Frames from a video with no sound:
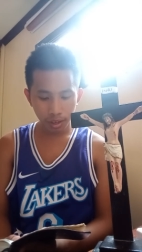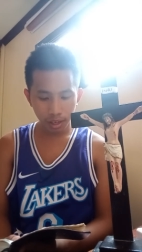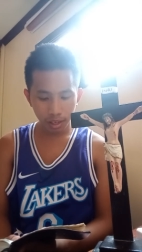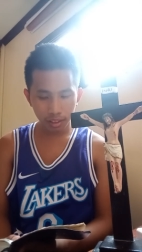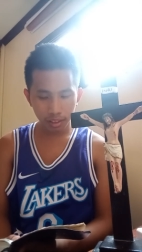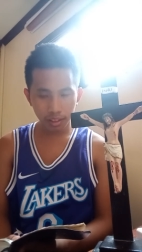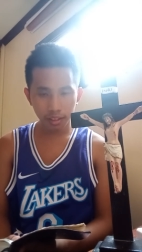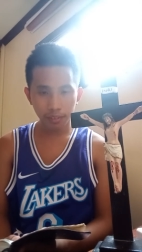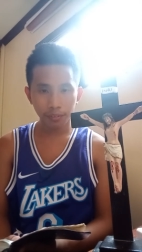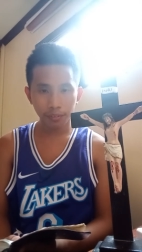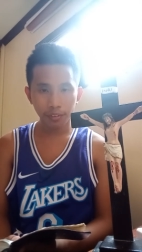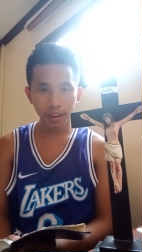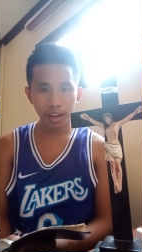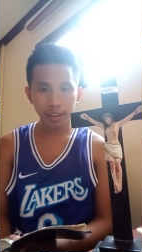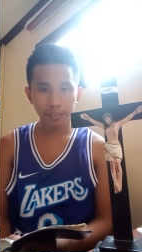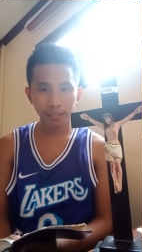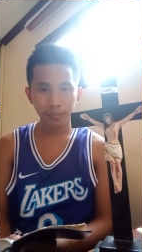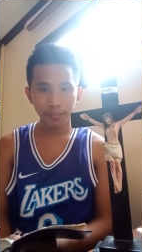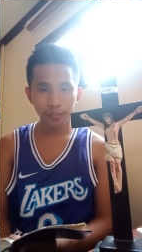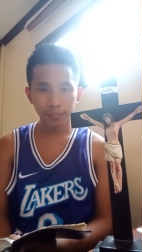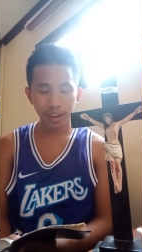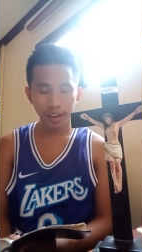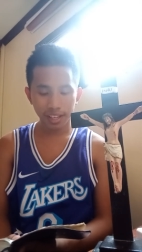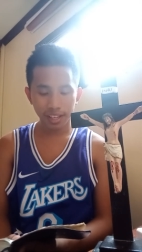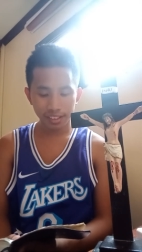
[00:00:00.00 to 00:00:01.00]
if I
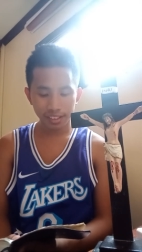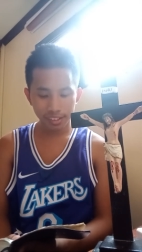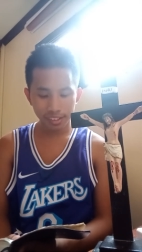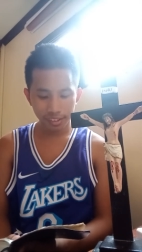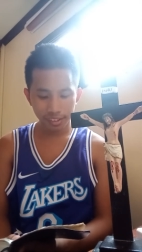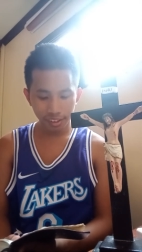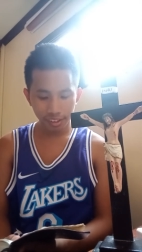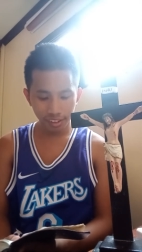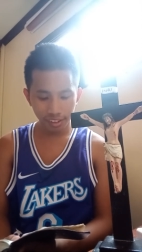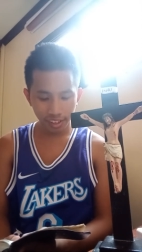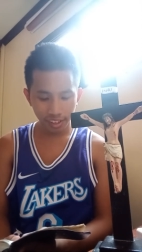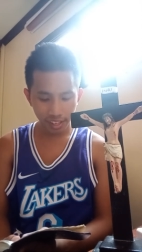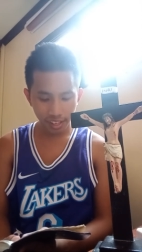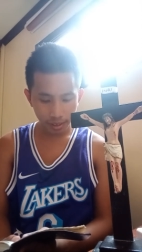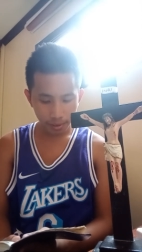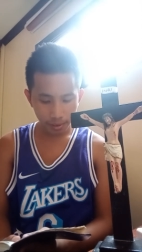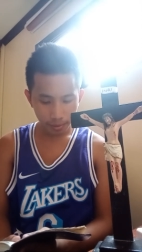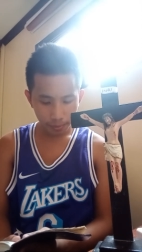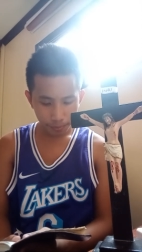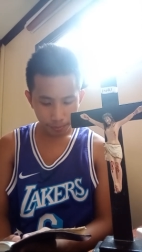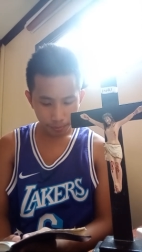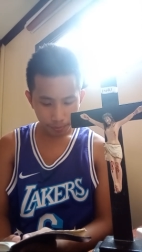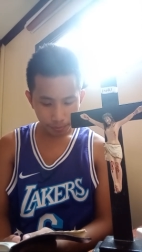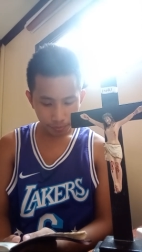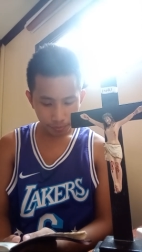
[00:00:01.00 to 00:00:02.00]
find 30.
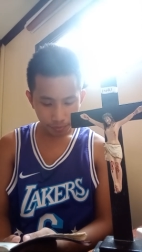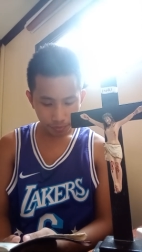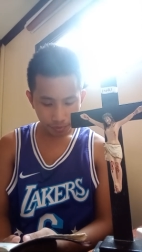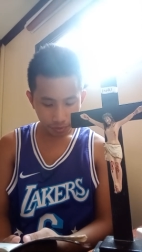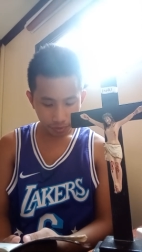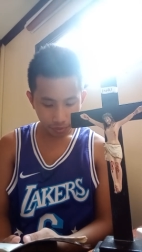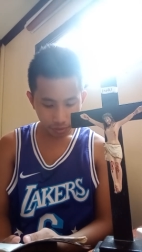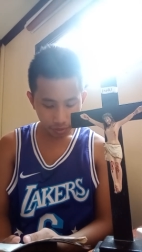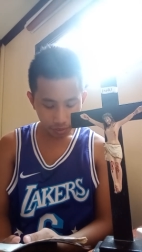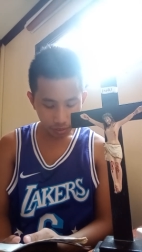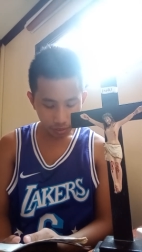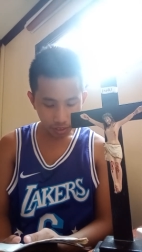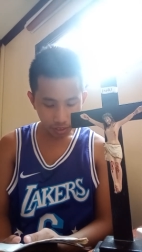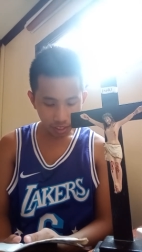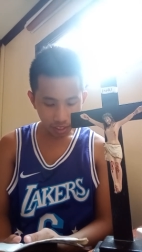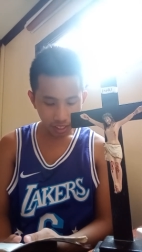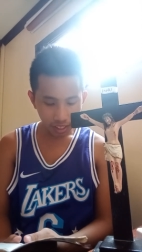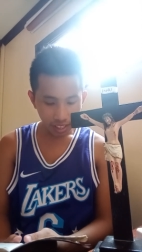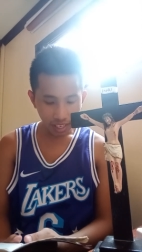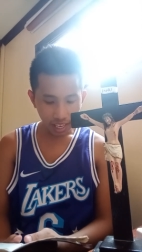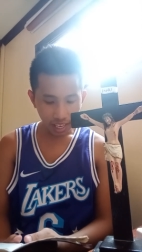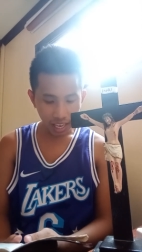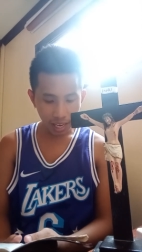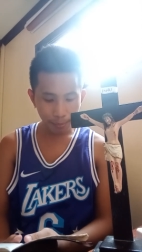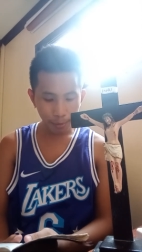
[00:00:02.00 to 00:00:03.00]

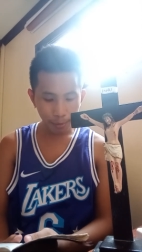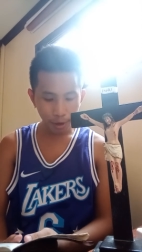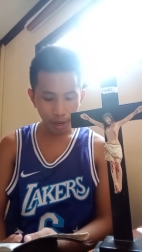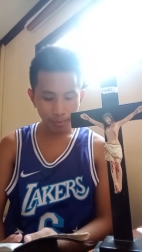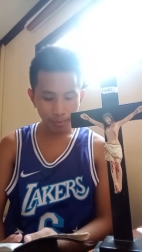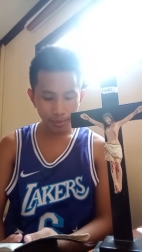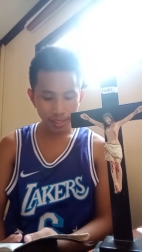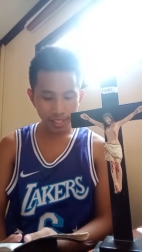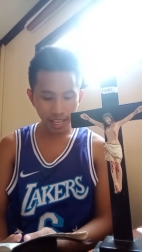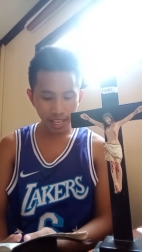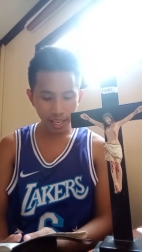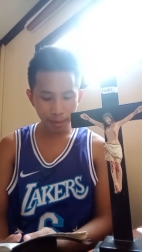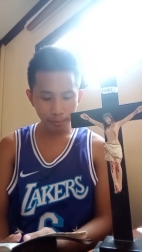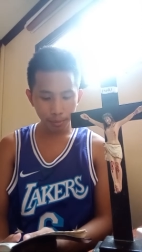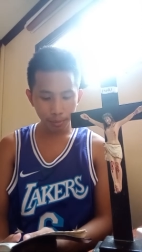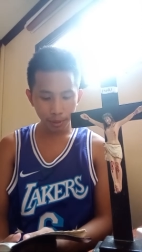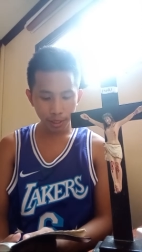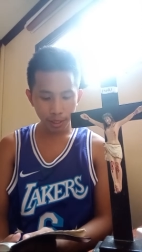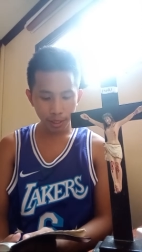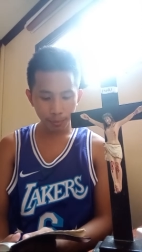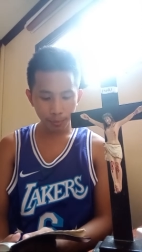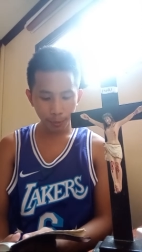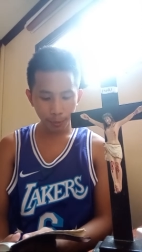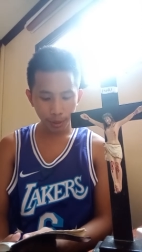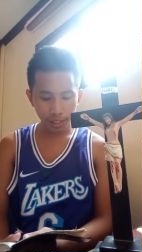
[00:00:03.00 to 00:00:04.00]
Abraham said, please
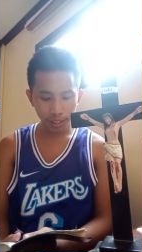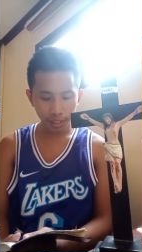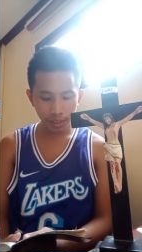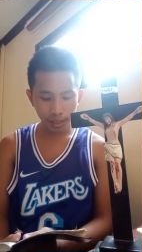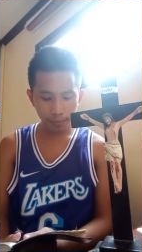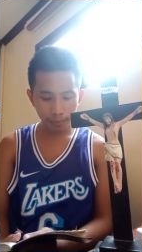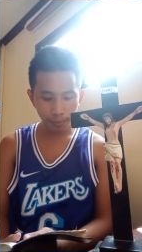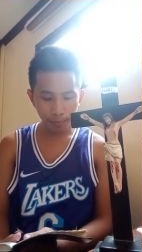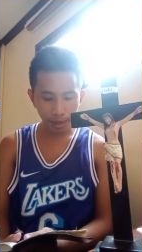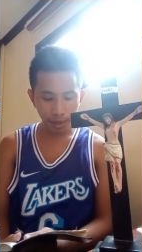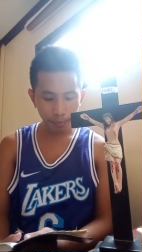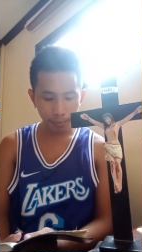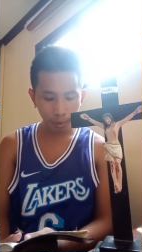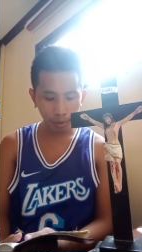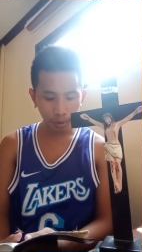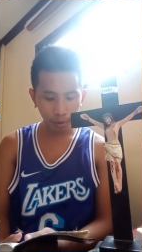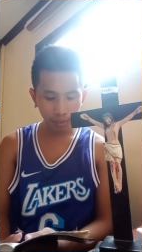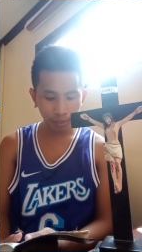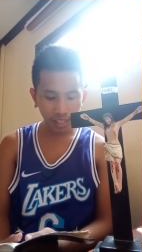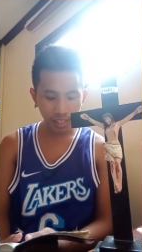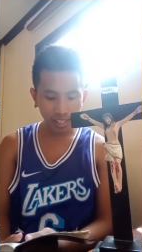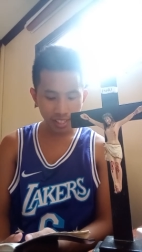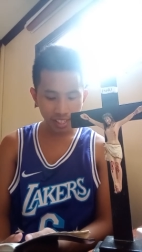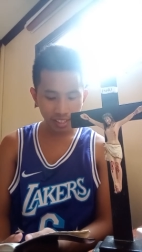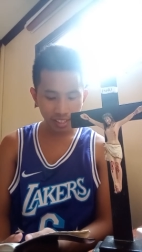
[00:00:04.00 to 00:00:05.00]
forgive my
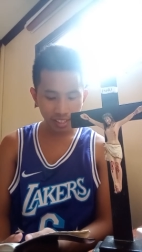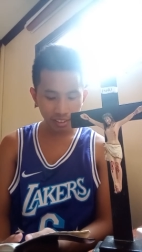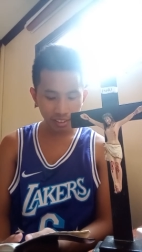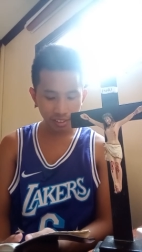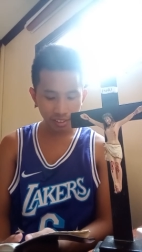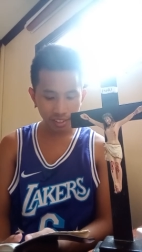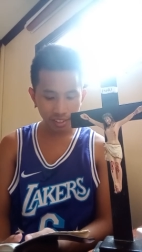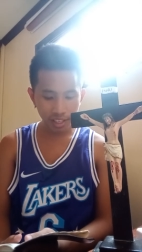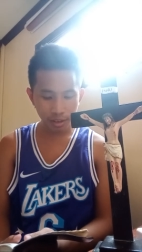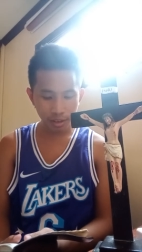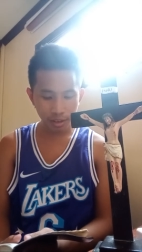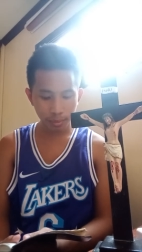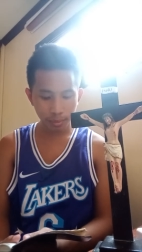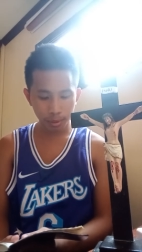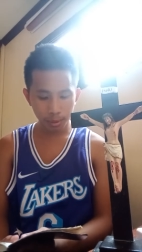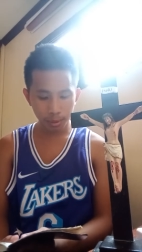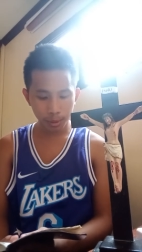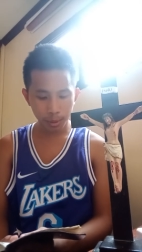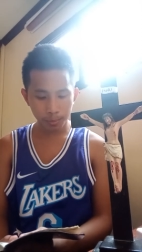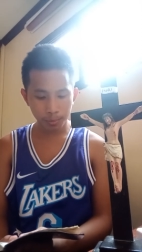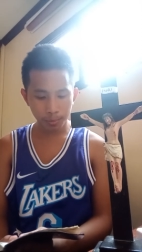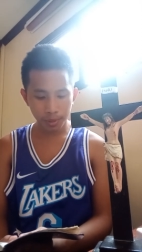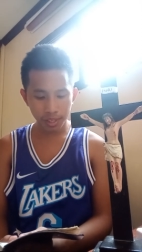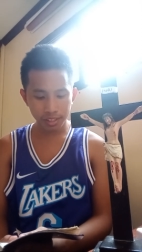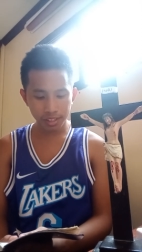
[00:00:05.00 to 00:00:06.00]
boldness in continuing to
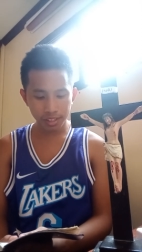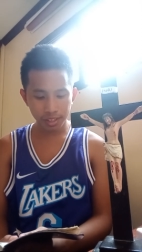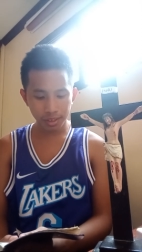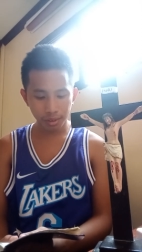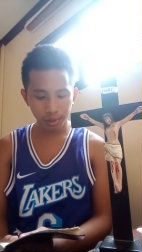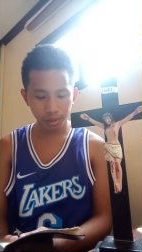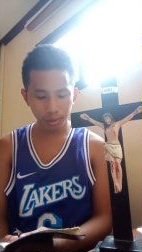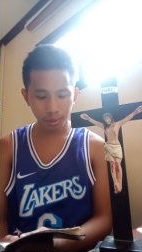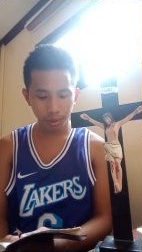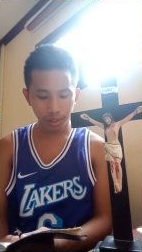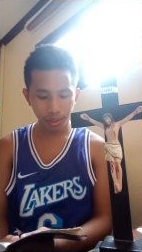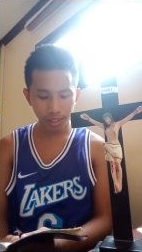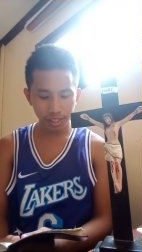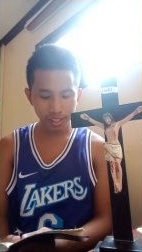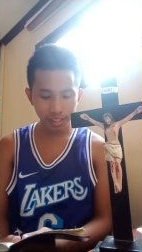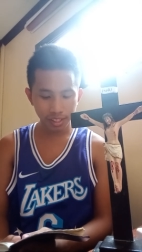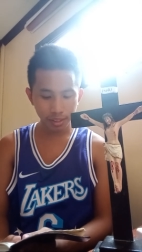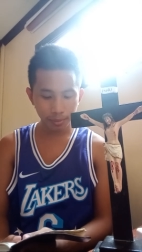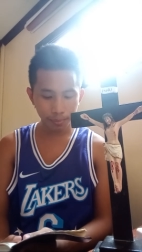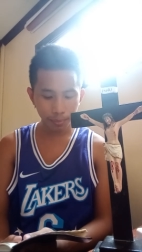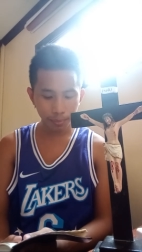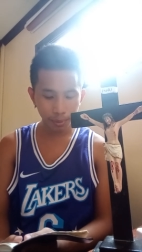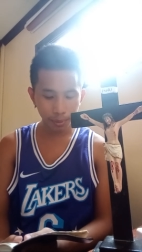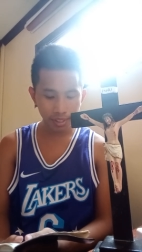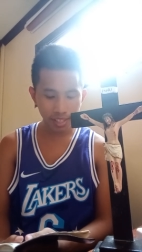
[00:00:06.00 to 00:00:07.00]
speak to you, Lord.
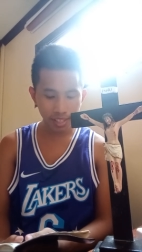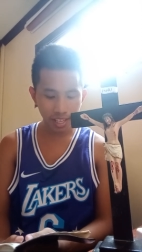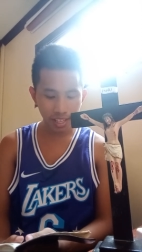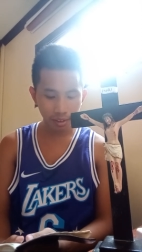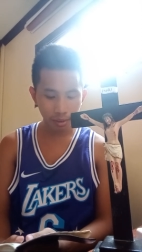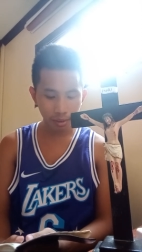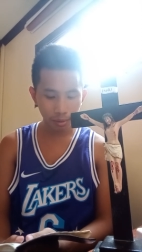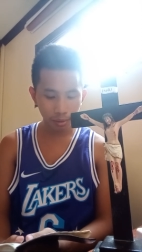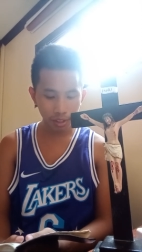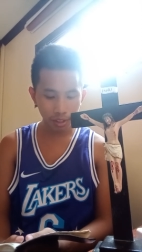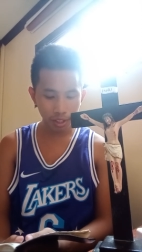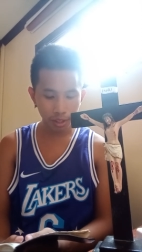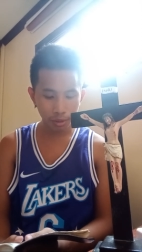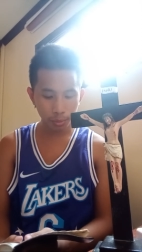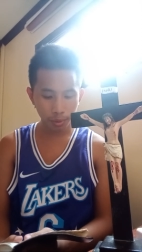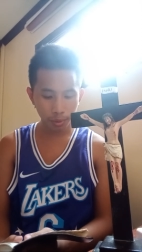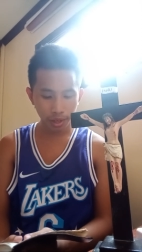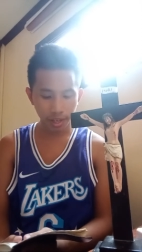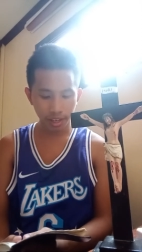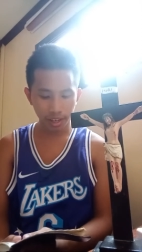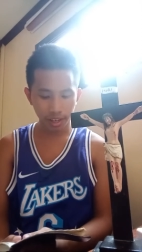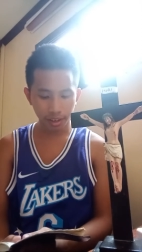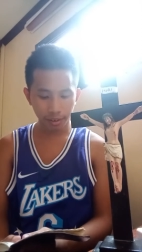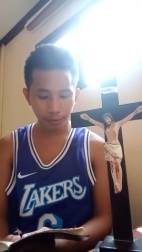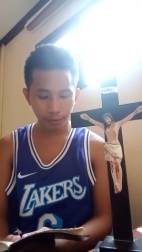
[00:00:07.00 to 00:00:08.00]
Suppose that only
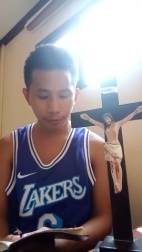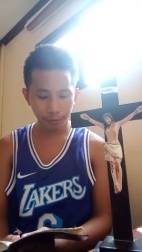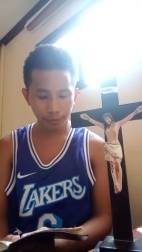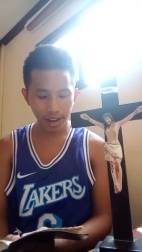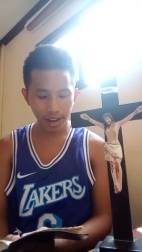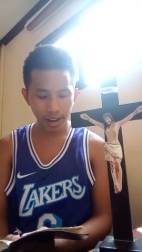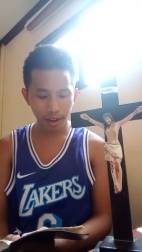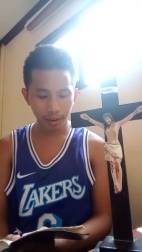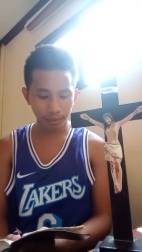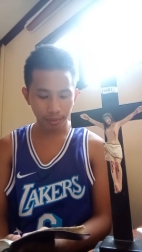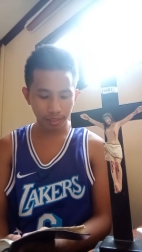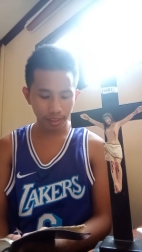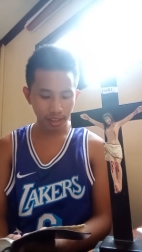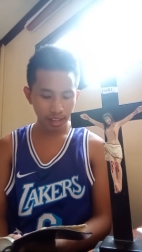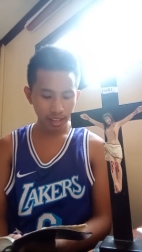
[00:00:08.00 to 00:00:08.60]
20 are found.